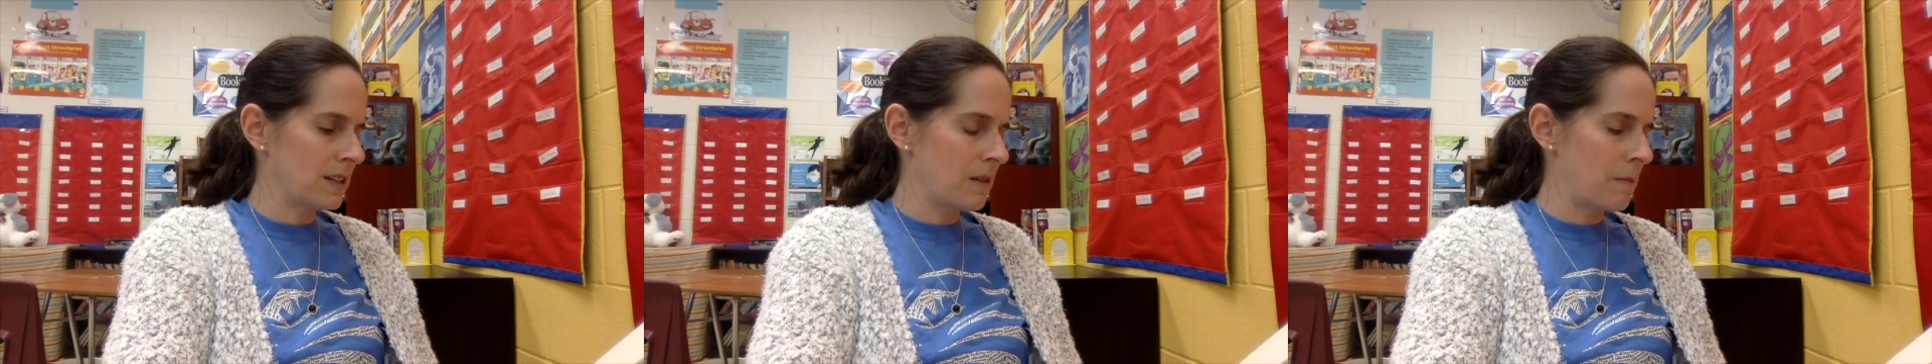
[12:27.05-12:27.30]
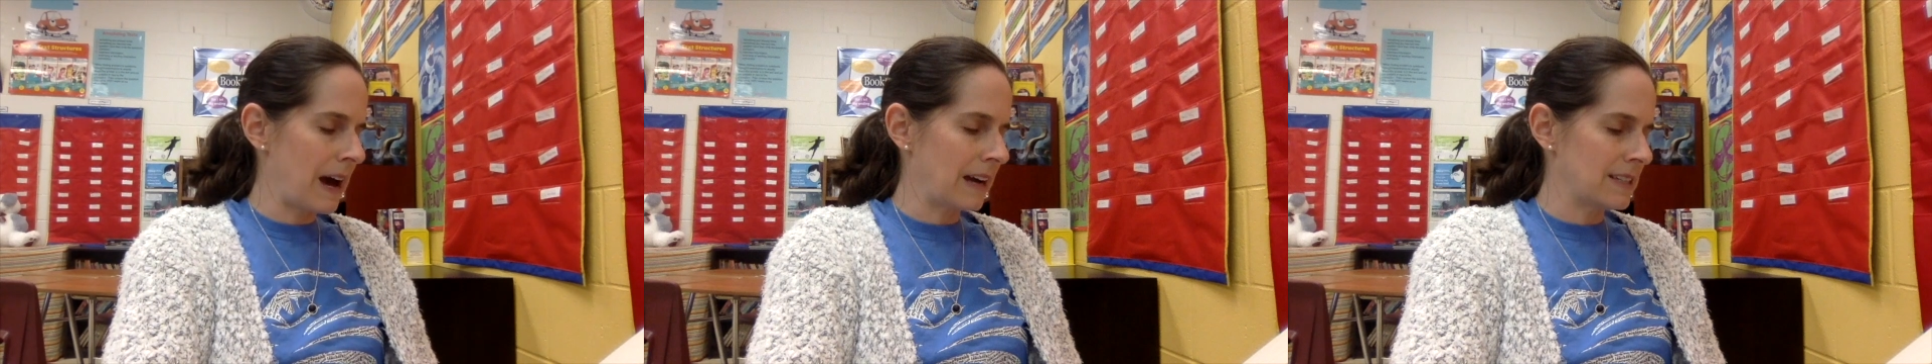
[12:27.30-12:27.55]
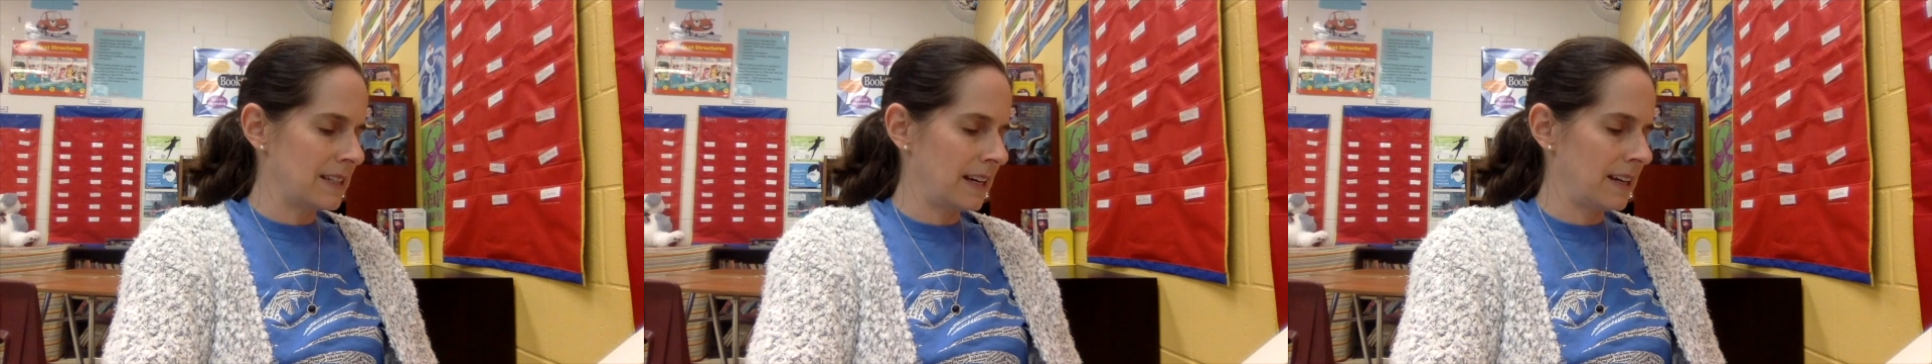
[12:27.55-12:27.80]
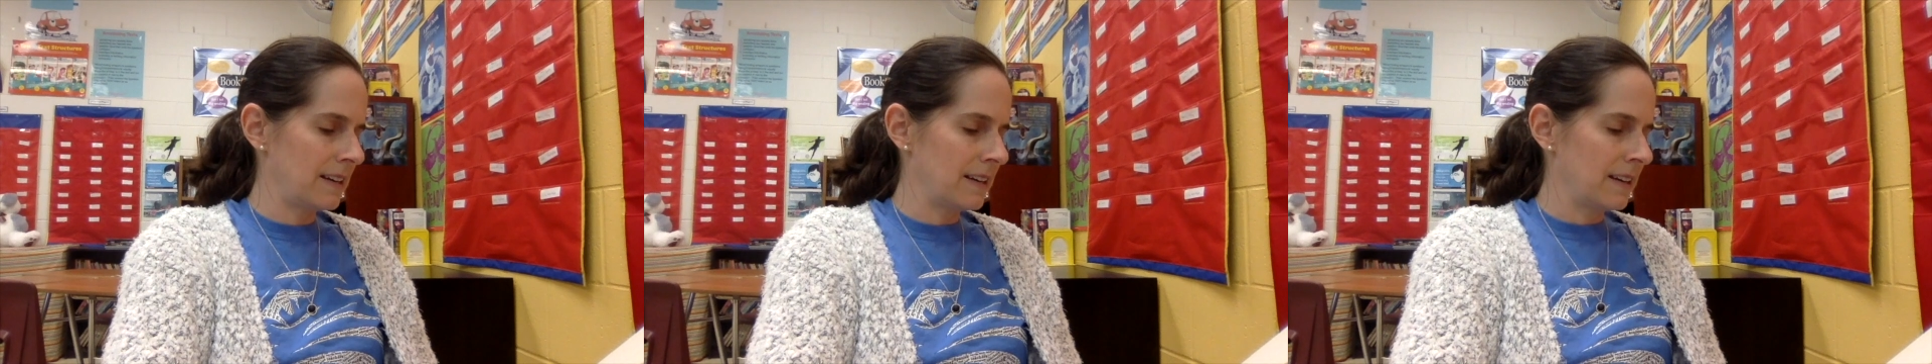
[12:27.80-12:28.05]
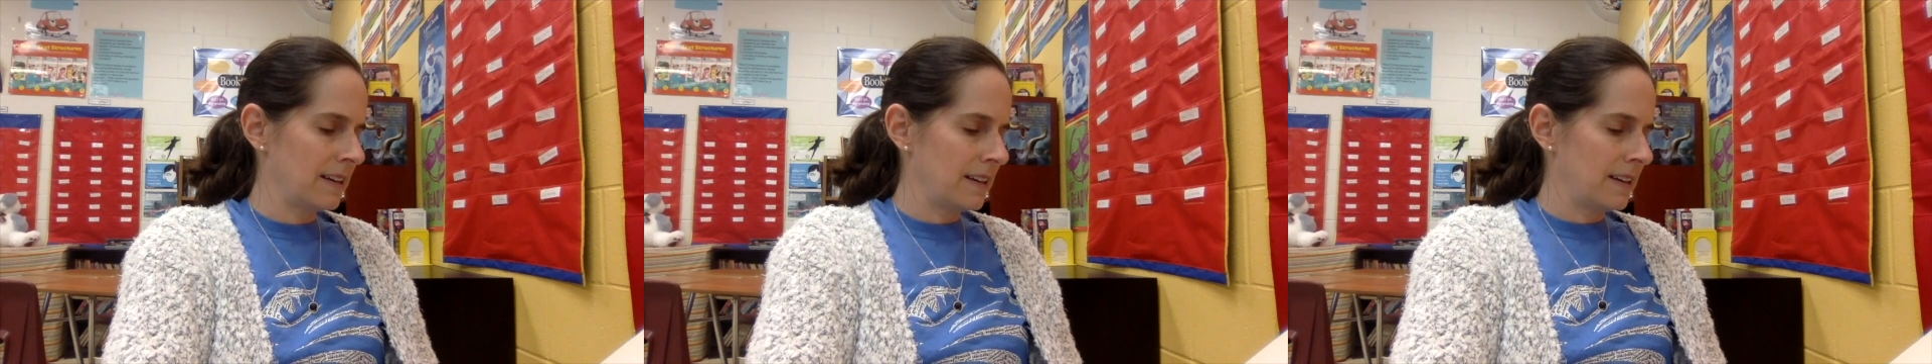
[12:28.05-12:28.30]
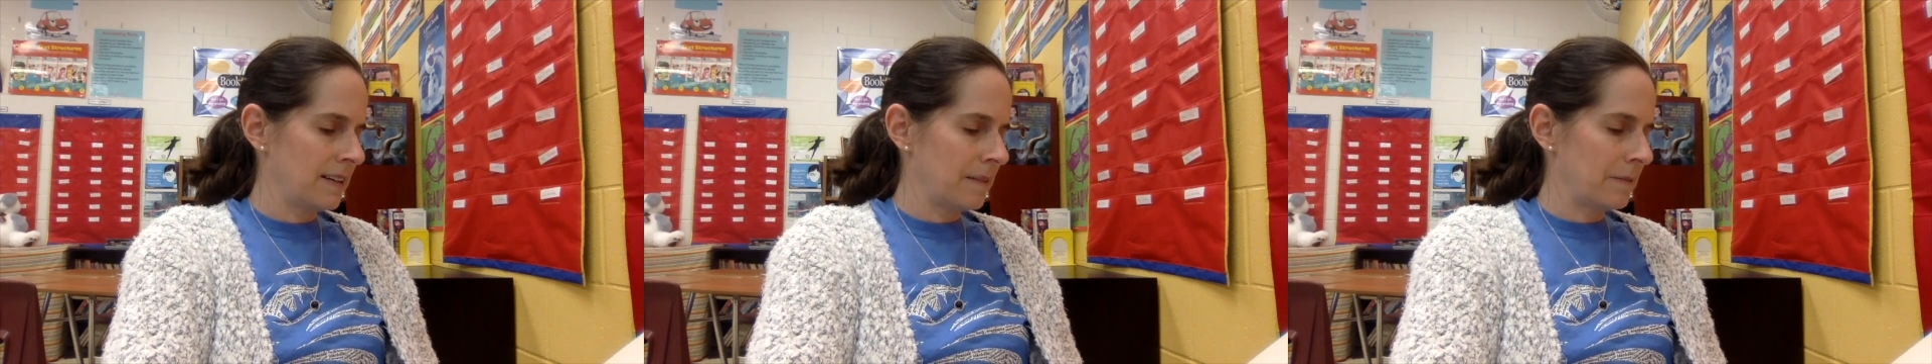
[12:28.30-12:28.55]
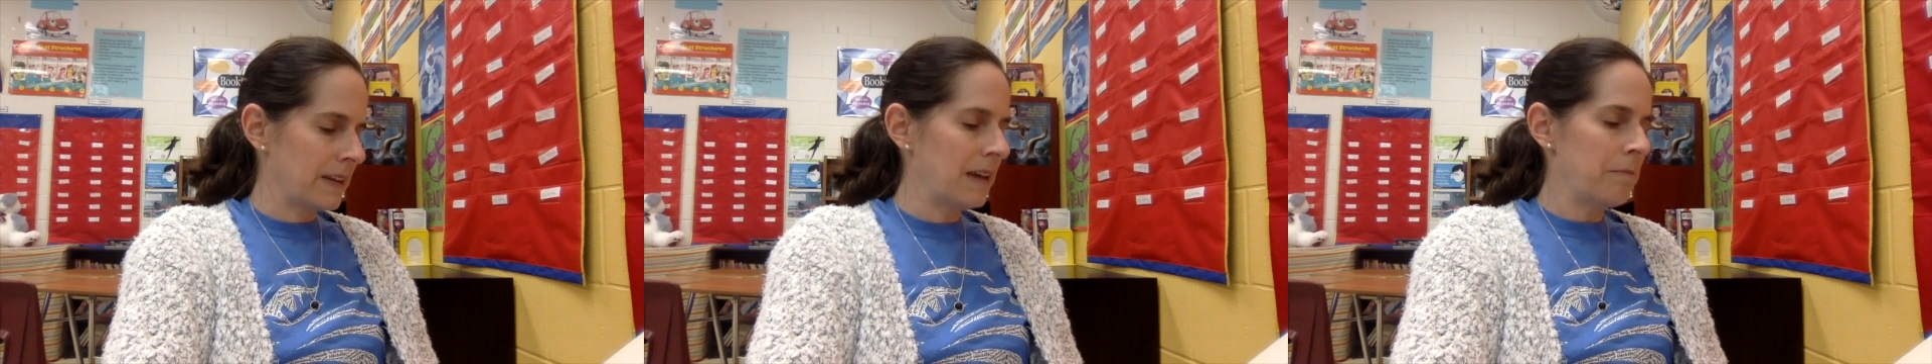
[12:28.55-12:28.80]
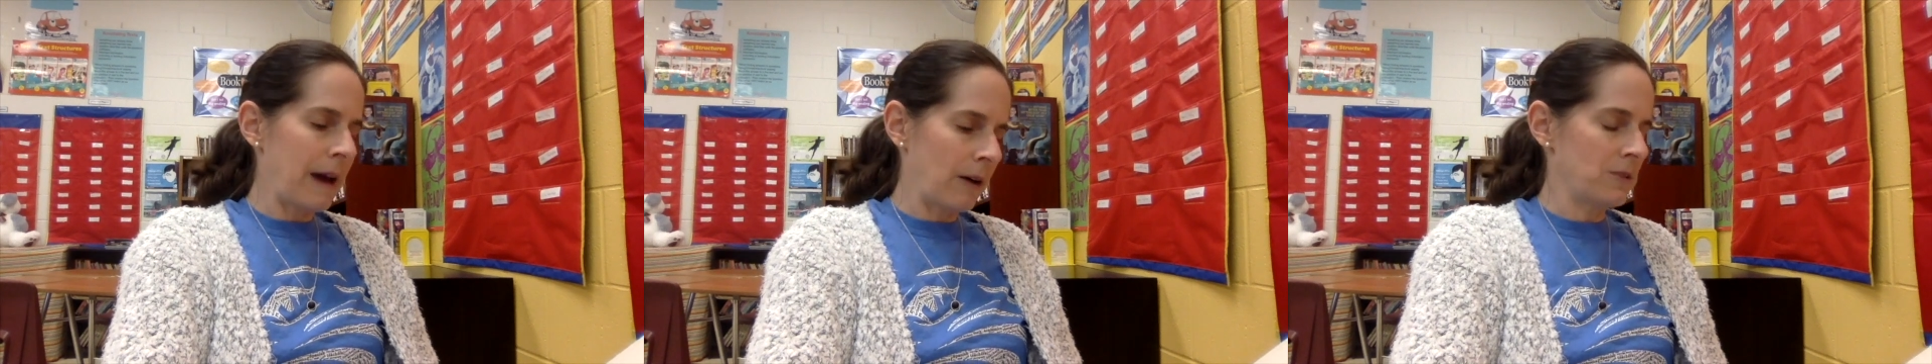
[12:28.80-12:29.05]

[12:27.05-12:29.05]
in the back seat. And